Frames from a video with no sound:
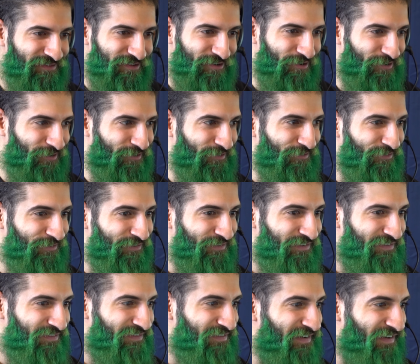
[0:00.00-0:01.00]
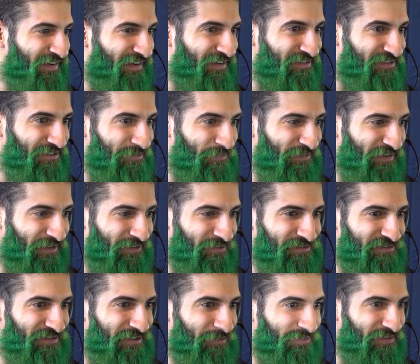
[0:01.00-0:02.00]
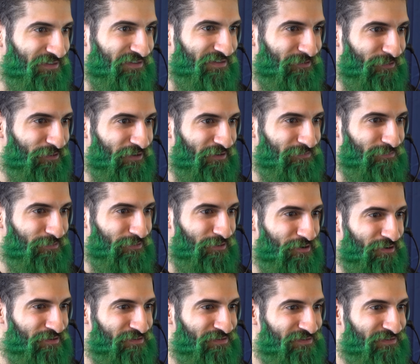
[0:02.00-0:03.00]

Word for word: No. I got to see what that looks like with the scruff, bro.